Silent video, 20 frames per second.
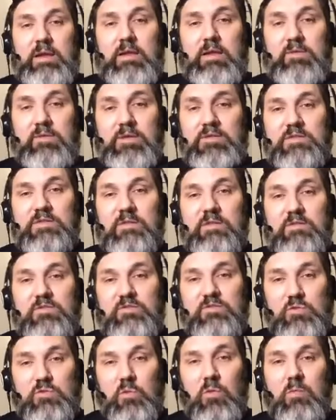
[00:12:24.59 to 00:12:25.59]
If it's
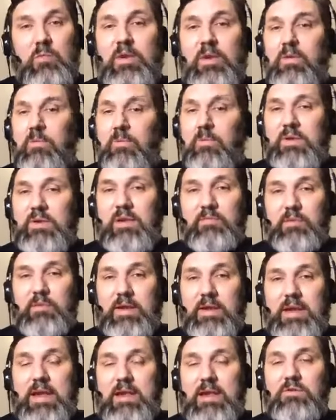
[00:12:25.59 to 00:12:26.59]
storming, we
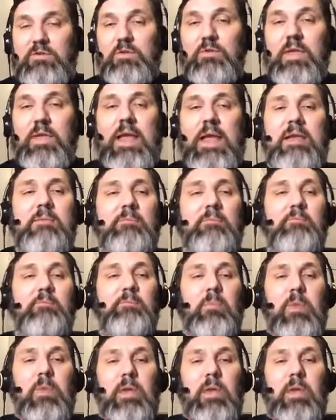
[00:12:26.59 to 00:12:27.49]
definitely can't do that.